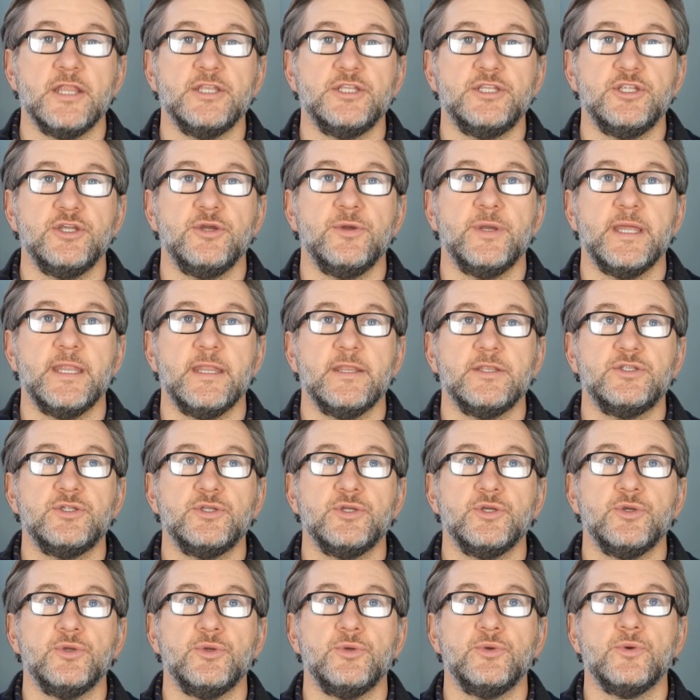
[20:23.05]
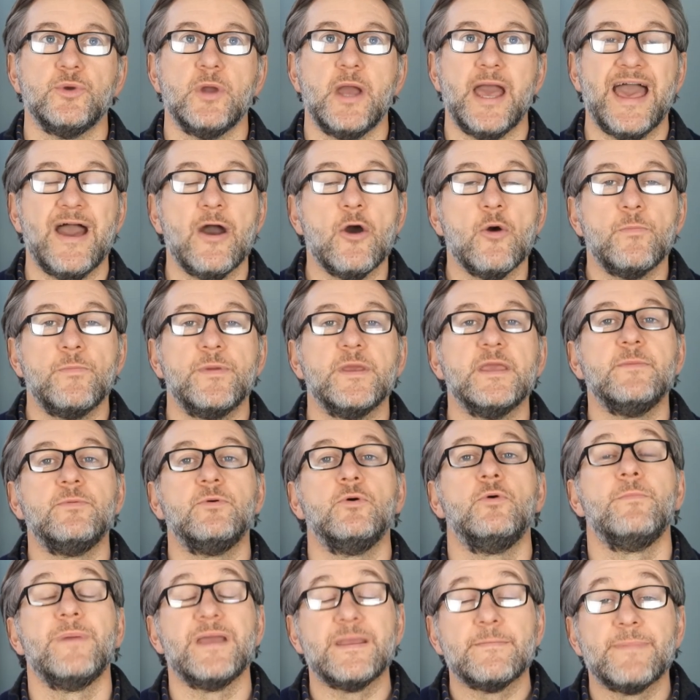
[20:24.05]
I do it to help
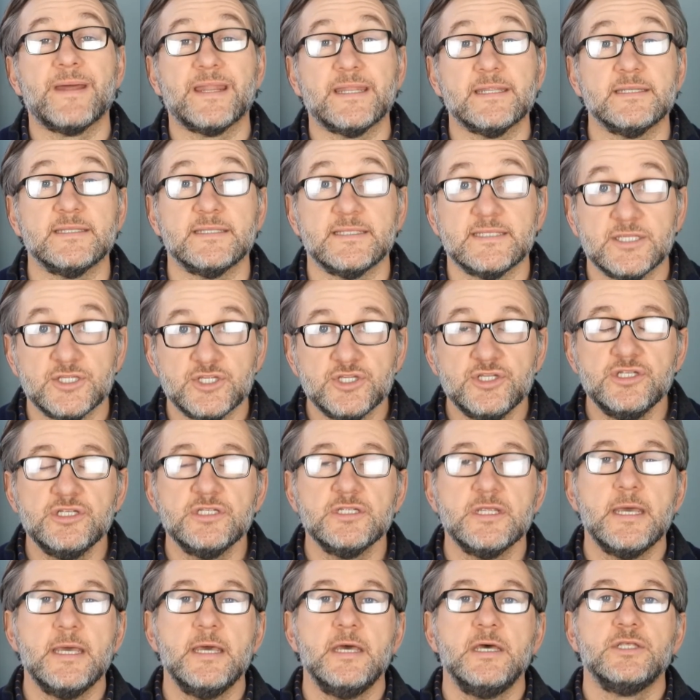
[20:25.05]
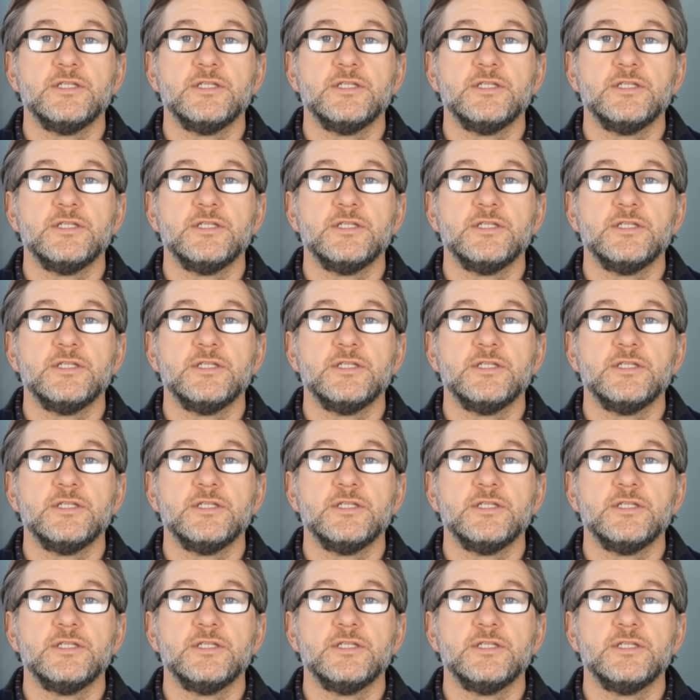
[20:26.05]
people make better decisions.